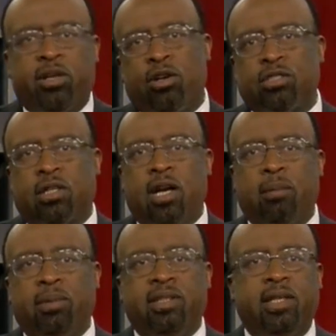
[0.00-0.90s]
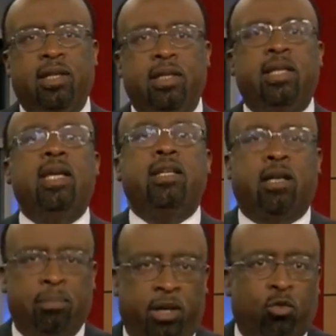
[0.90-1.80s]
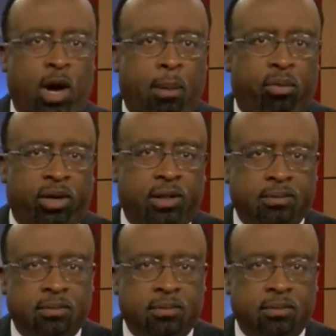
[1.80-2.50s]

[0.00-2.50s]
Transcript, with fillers: because the gunman did indeed commit robbery.